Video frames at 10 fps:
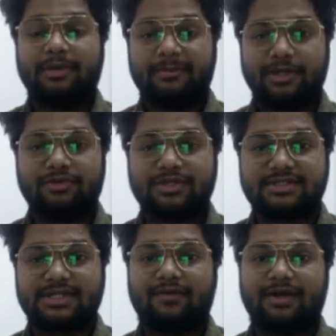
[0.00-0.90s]
People
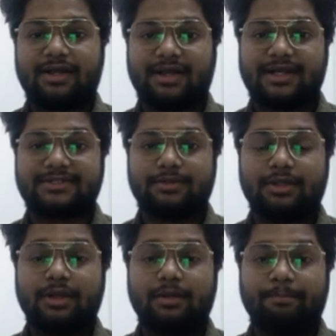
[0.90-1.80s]
uses Java as
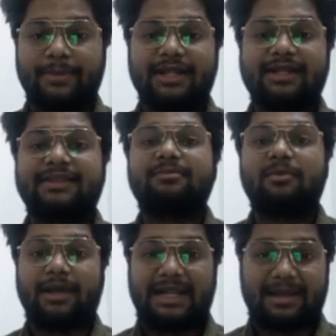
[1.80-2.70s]
building their
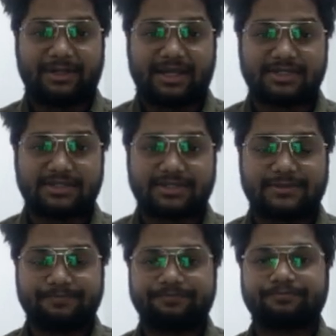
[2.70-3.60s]
mobile
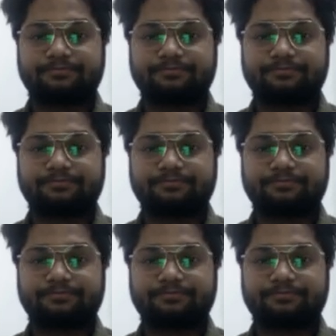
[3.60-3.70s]
applications.